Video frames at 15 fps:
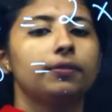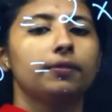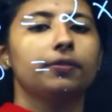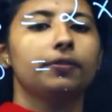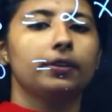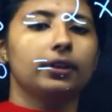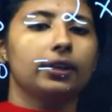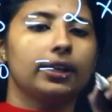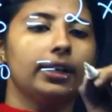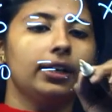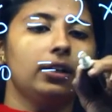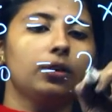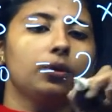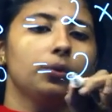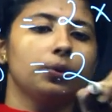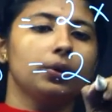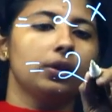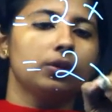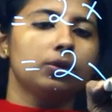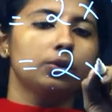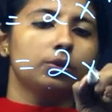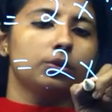if we write 2
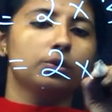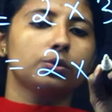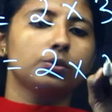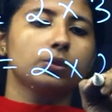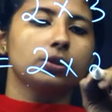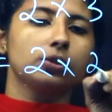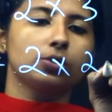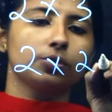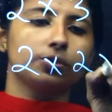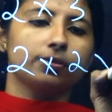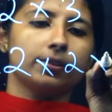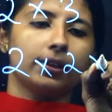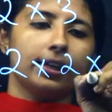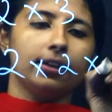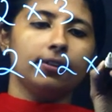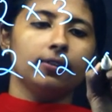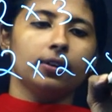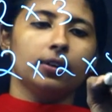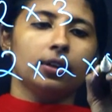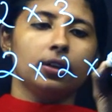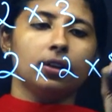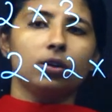into 5,
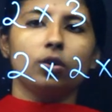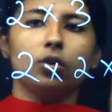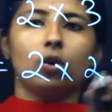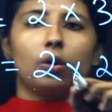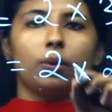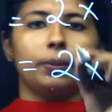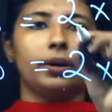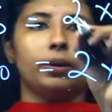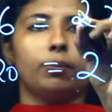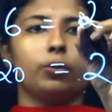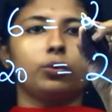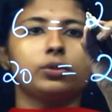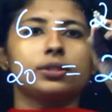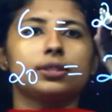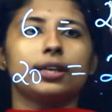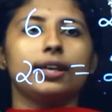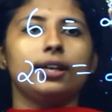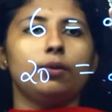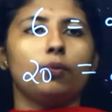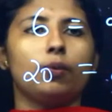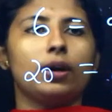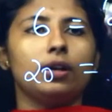common both
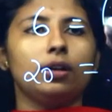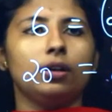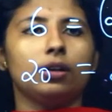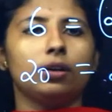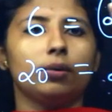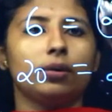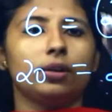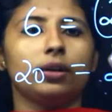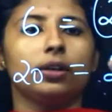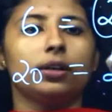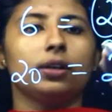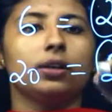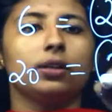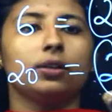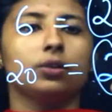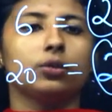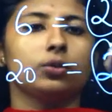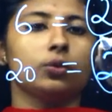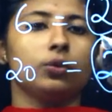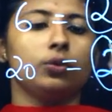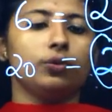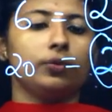sides 1.
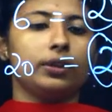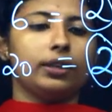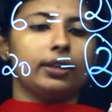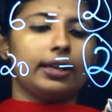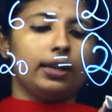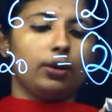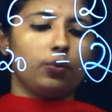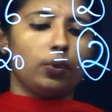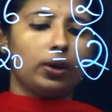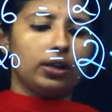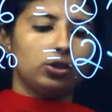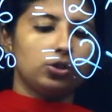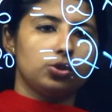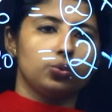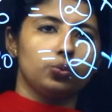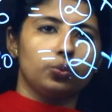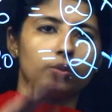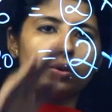So we will write 1, 2. It